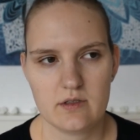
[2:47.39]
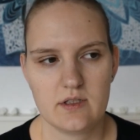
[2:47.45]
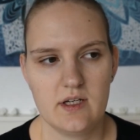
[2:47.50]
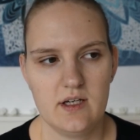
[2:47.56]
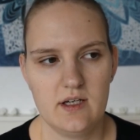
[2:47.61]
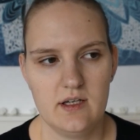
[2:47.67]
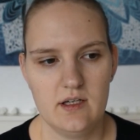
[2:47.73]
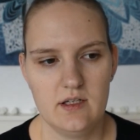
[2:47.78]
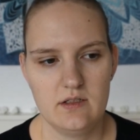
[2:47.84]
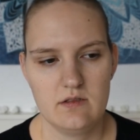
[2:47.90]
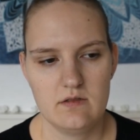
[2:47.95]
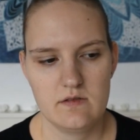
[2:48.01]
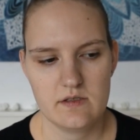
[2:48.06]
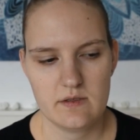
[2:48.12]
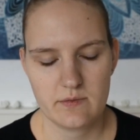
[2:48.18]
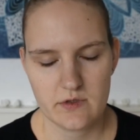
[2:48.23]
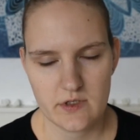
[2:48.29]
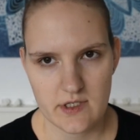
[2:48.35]
and do
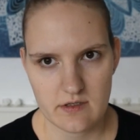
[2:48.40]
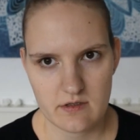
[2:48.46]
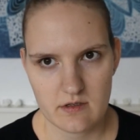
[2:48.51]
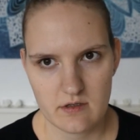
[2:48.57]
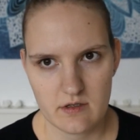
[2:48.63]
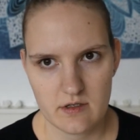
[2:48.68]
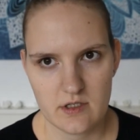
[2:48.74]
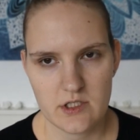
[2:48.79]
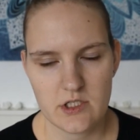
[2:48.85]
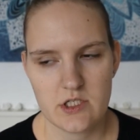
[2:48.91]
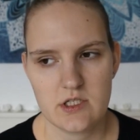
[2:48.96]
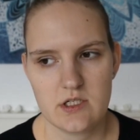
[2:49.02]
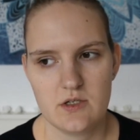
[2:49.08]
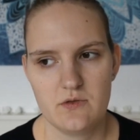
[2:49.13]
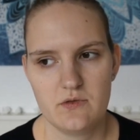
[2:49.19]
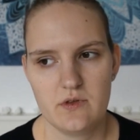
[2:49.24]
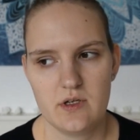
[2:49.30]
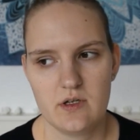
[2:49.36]
some research
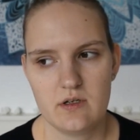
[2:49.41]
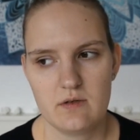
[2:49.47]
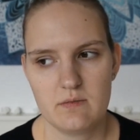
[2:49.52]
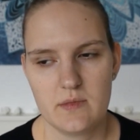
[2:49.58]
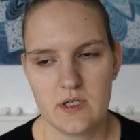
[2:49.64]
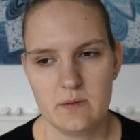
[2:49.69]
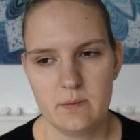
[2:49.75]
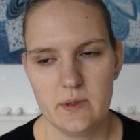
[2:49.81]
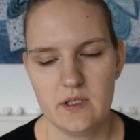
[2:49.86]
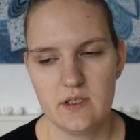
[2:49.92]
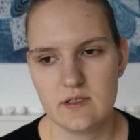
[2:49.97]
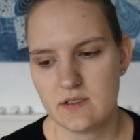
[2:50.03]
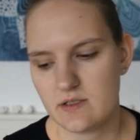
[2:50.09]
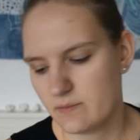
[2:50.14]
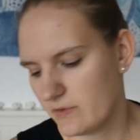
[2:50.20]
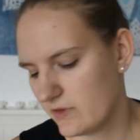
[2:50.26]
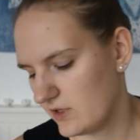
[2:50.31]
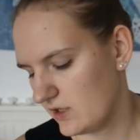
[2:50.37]
if there might be
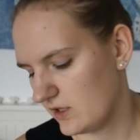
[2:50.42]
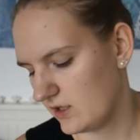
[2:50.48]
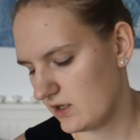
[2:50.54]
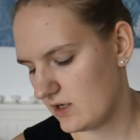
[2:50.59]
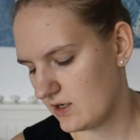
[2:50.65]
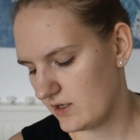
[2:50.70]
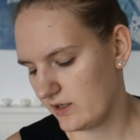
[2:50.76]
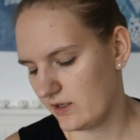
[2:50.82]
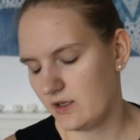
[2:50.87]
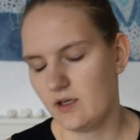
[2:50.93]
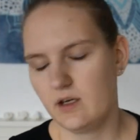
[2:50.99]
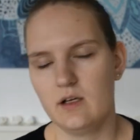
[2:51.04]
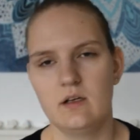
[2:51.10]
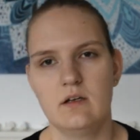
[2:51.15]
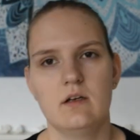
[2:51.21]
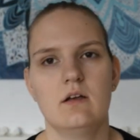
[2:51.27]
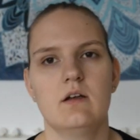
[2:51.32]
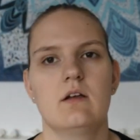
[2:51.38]
something I
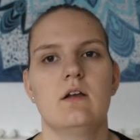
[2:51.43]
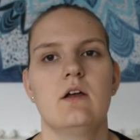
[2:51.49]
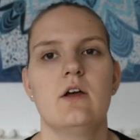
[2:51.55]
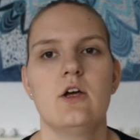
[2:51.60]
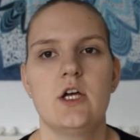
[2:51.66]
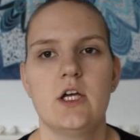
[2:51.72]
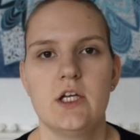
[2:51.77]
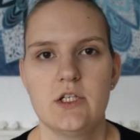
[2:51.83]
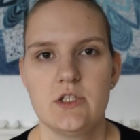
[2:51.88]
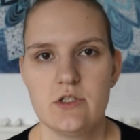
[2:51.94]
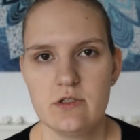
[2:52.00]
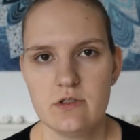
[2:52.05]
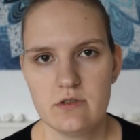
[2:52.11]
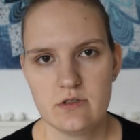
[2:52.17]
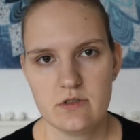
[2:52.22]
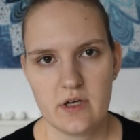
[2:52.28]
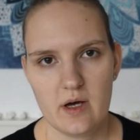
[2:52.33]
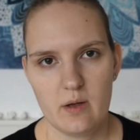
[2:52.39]
can
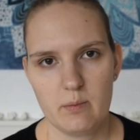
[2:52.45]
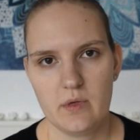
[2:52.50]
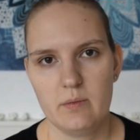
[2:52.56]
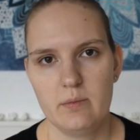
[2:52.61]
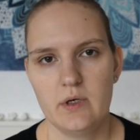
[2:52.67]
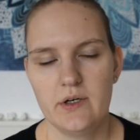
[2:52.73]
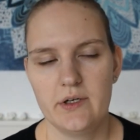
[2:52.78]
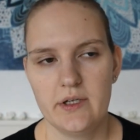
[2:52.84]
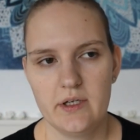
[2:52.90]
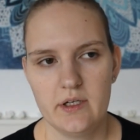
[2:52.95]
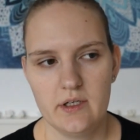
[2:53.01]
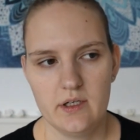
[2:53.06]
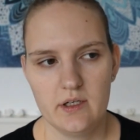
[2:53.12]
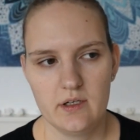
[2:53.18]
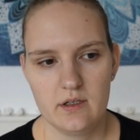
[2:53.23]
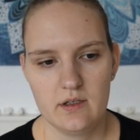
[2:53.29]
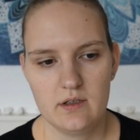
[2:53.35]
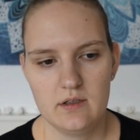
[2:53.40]
do to help my body